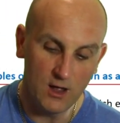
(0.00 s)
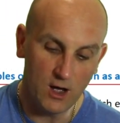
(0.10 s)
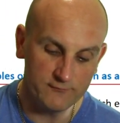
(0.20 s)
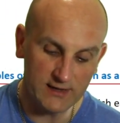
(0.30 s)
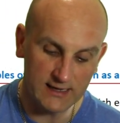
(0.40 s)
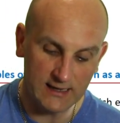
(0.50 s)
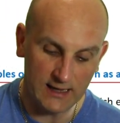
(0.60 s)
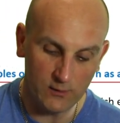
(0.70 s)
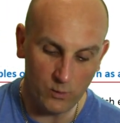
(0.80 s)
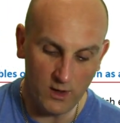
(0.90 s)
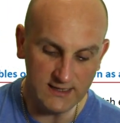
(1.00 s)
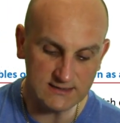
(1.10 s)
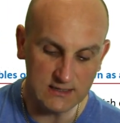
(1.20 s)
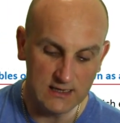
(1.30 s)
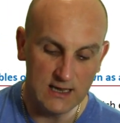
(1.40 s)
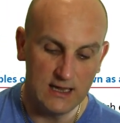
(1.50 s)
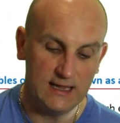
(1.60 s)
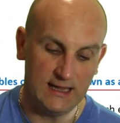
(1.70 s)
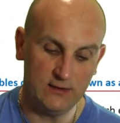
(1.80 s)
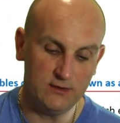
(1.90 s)
of getting a white
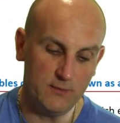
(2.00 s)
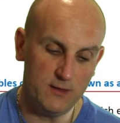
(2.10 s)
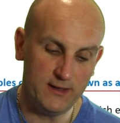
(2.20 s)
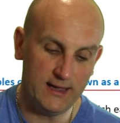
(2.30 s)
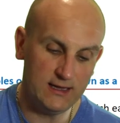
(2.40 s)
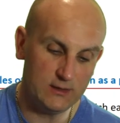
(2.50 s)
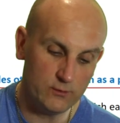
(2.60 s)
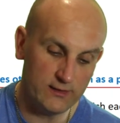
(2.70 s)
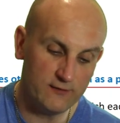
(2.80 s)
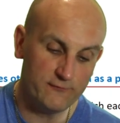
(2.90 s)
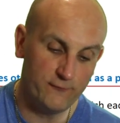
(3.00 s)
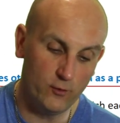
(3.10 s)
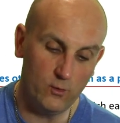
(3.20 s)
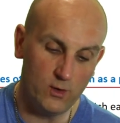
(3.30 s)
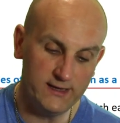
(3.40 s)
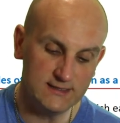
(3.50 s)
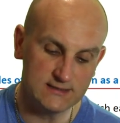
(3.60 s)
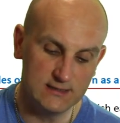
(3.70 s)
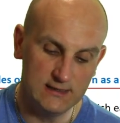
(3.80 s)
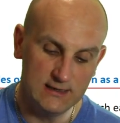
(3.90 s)
out of my bag, well, there are four
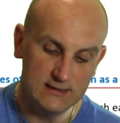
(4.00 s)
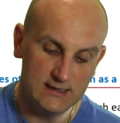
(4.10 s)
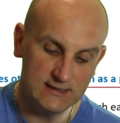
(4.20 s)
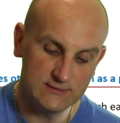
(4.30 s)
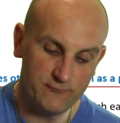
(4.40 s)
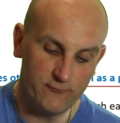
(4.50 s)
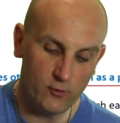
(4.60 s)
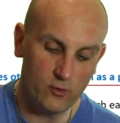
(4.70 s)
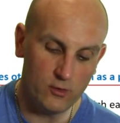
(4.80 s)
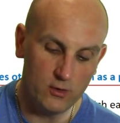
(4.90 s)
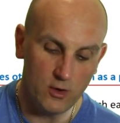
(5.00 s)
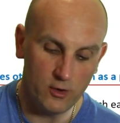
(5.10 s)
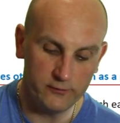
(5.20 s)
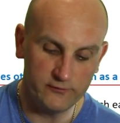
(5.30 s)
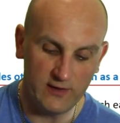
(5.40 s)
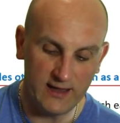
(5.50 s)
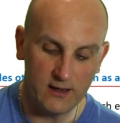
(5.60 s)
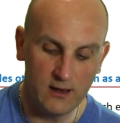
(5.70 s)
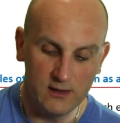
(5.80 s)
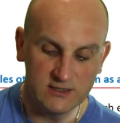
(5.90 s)
white, is 4 on 10.